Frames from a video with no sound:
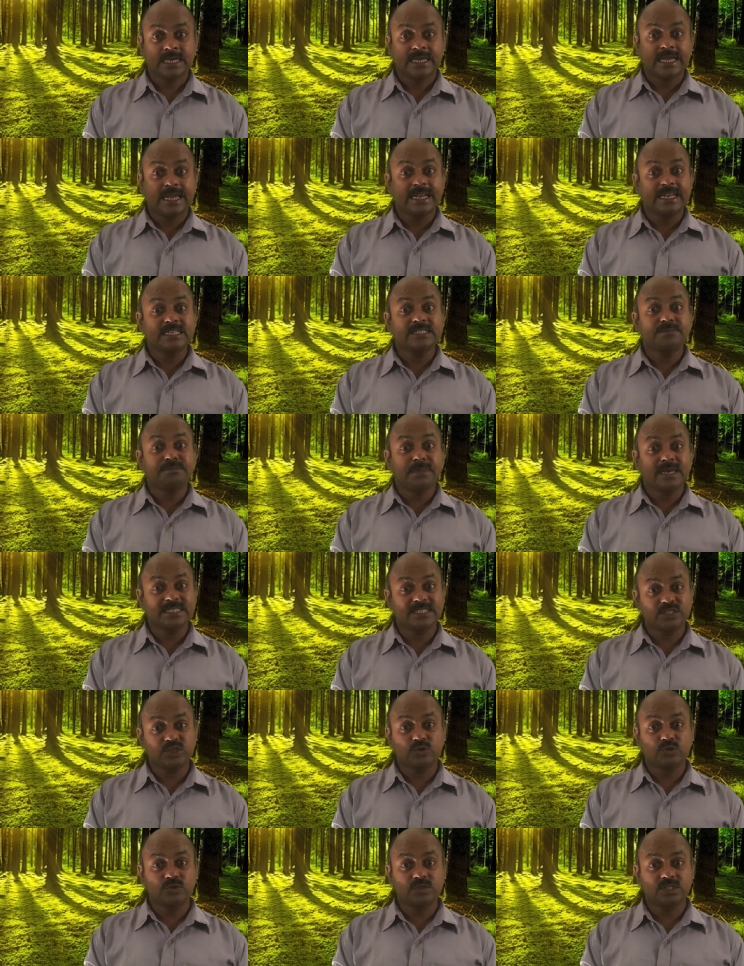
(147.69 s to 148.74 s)
It is
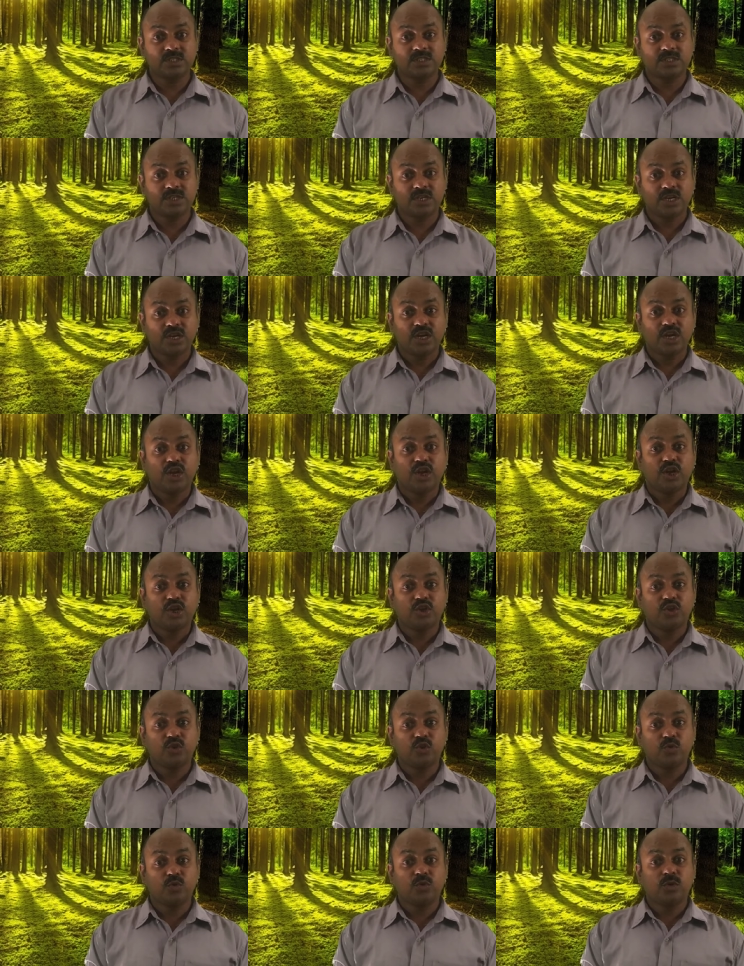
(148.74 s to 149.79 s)
misused
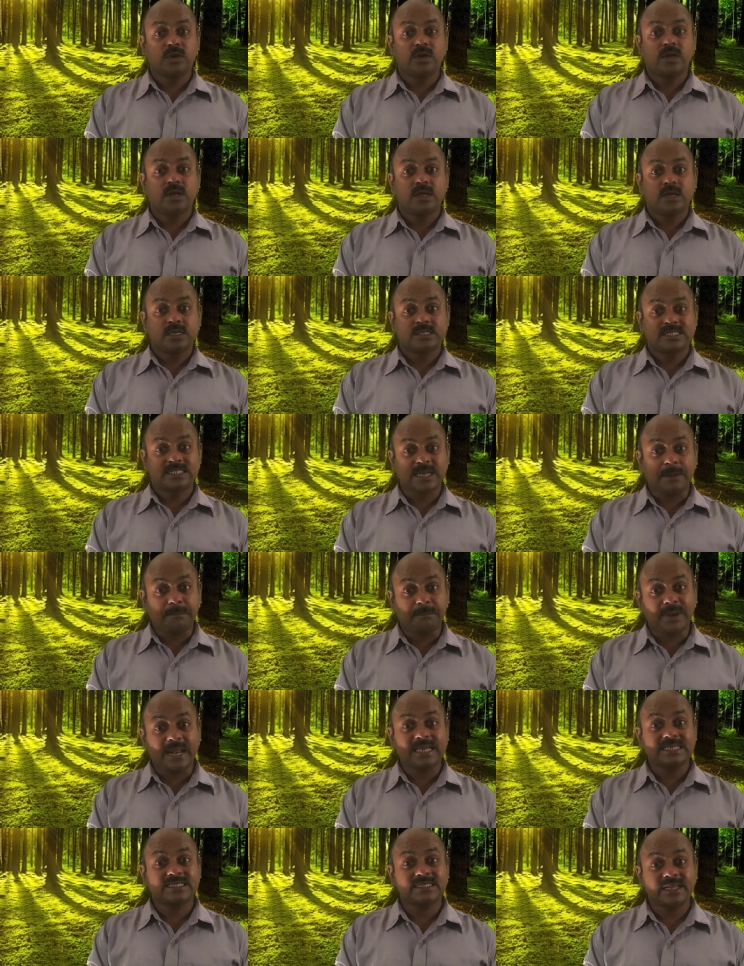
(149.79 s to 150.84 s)
to
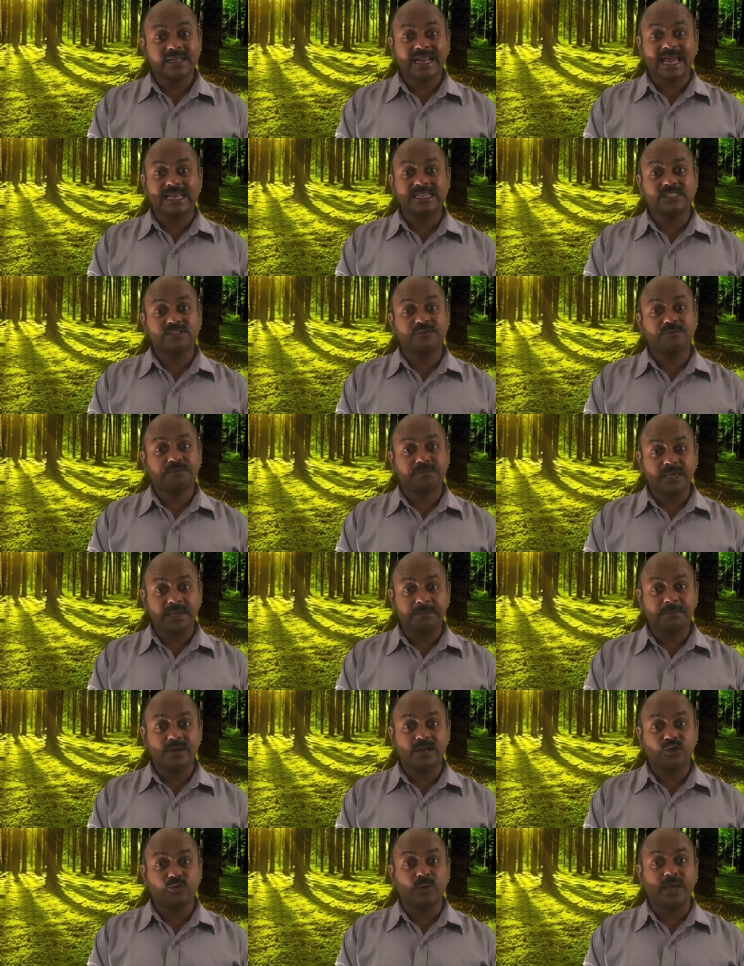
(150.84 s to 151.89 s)
suppress the rights of
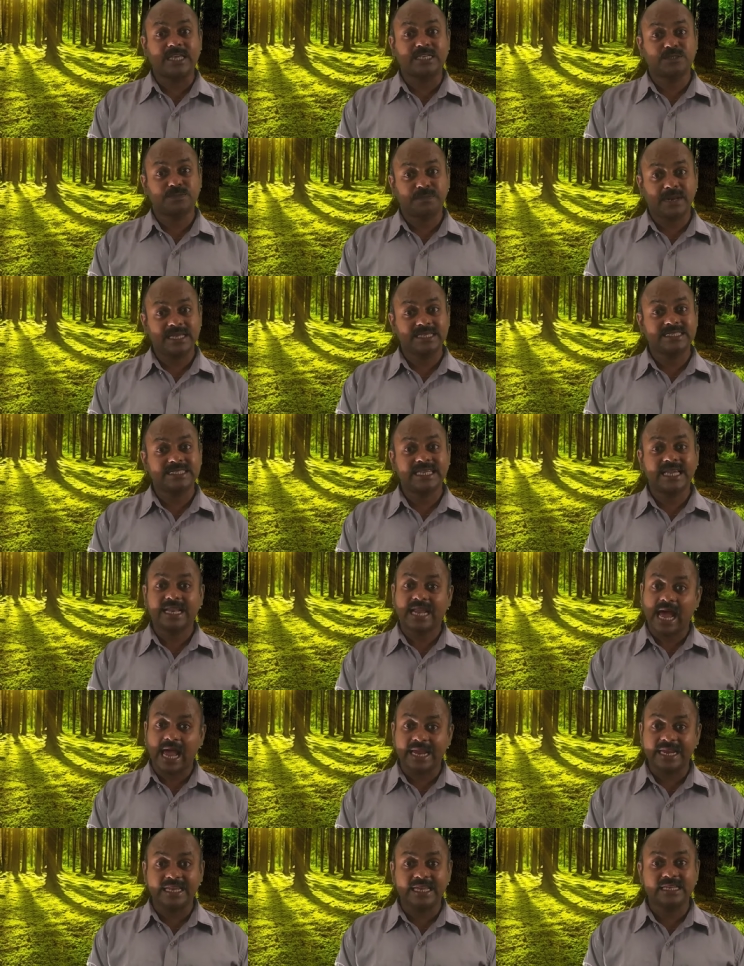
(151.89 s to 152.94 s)
people to express their
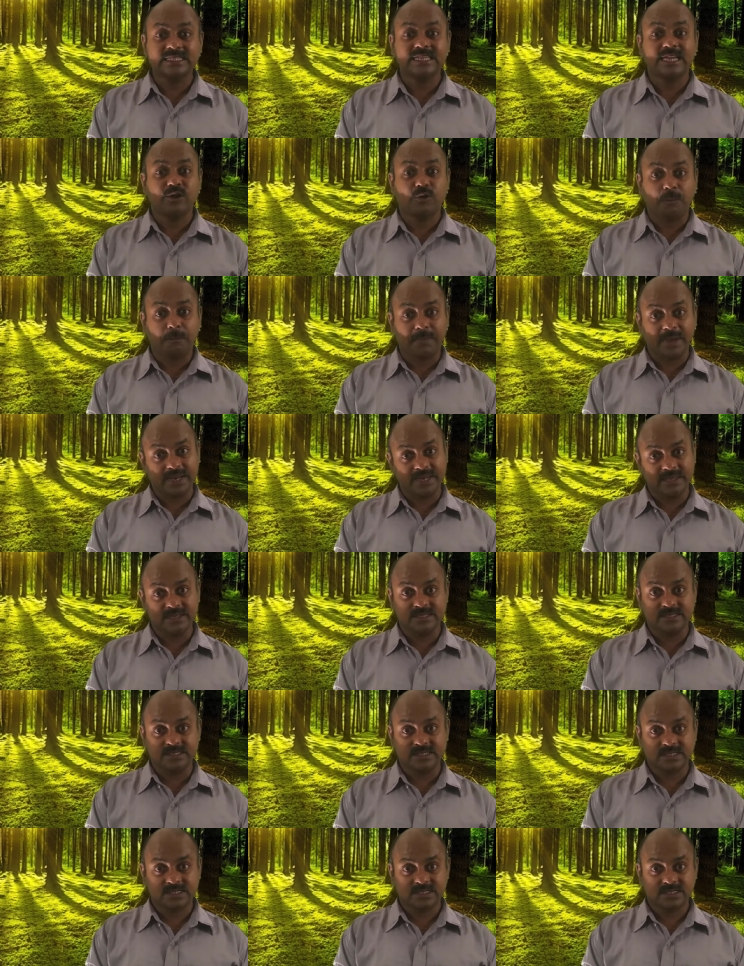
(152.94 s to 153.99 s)
ideas and
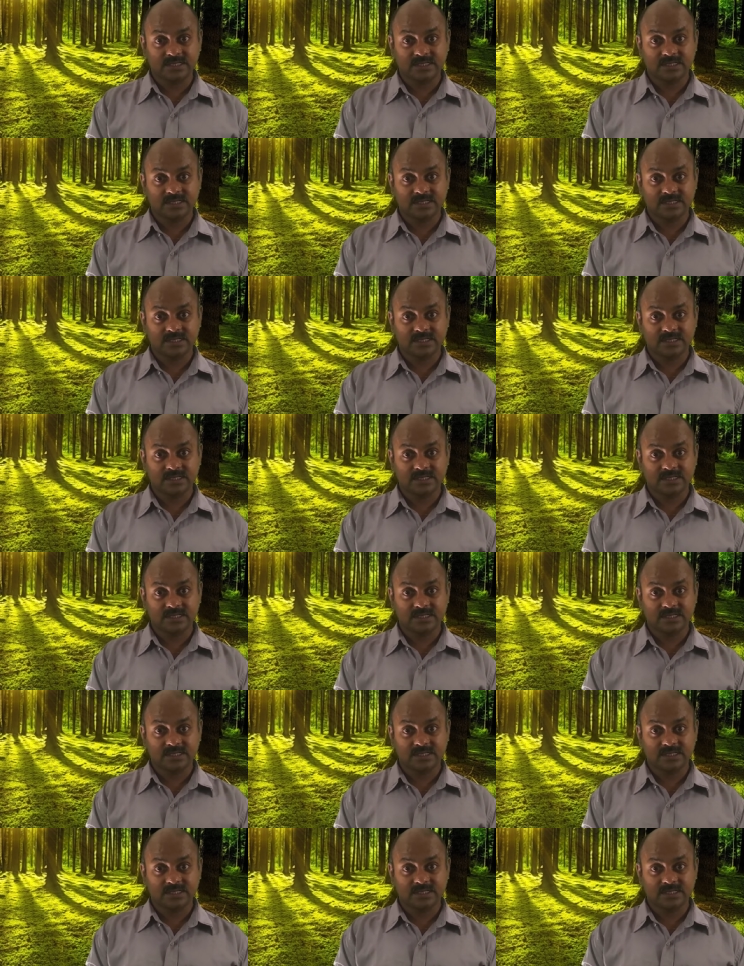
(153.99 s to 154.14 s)
opinions.